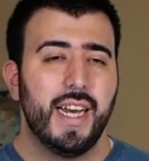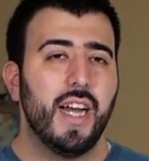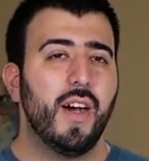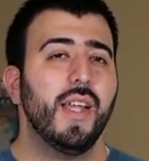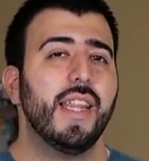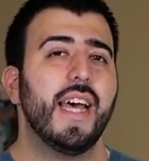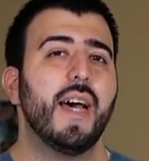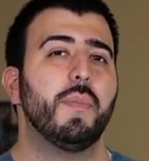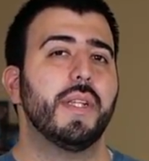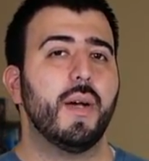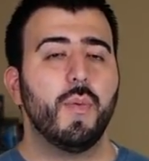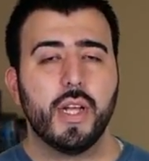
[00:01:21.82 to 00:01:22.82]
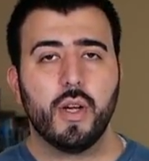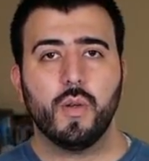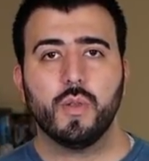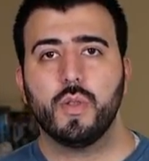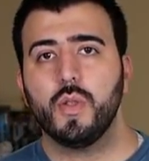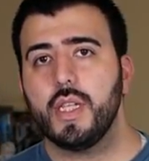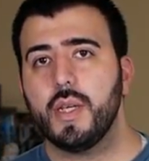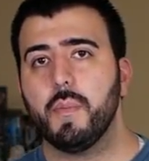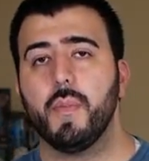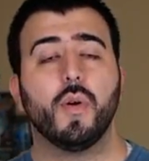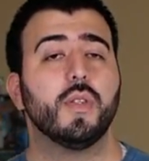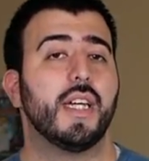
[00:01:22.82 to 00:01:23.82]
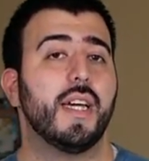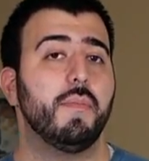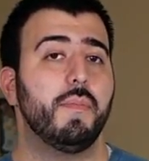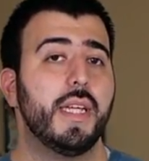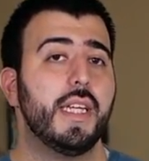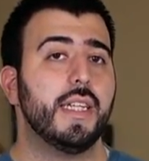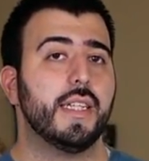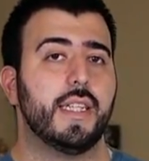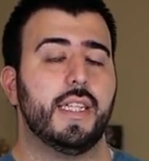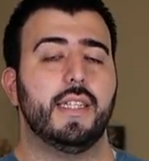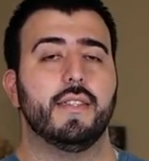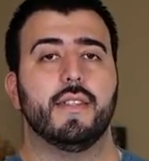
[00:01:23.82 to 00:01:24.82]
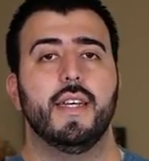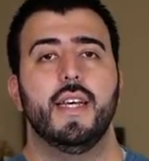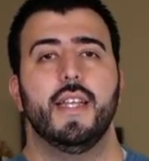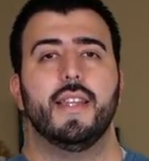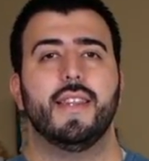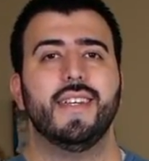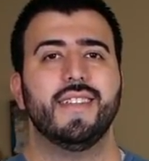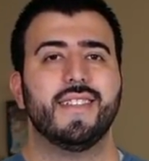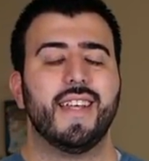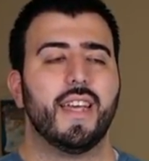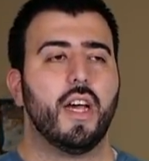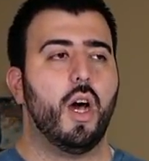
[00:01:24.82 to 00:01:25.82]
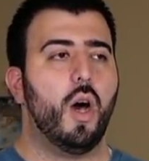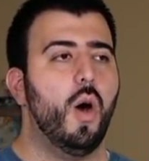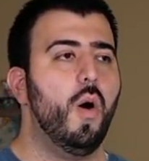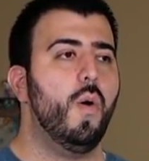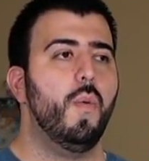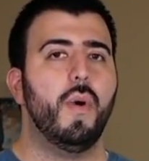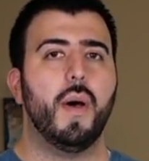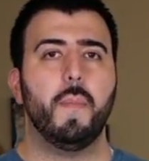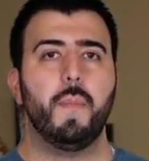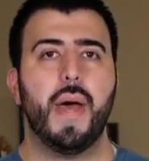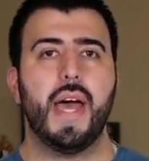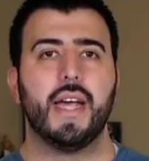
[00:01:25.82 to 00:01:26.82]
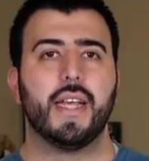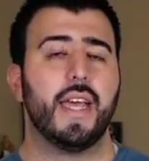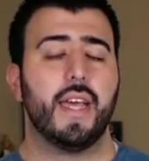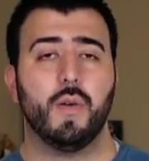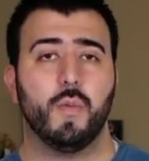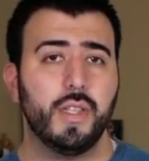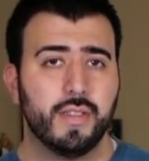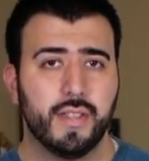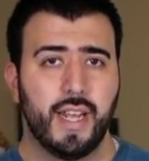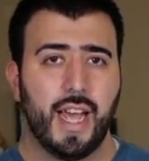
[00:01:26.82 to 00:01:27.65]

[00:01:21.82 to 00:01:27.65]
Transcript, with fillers: Not only that, but then we go to the multimedia keys. Things like Home, Back, and Recent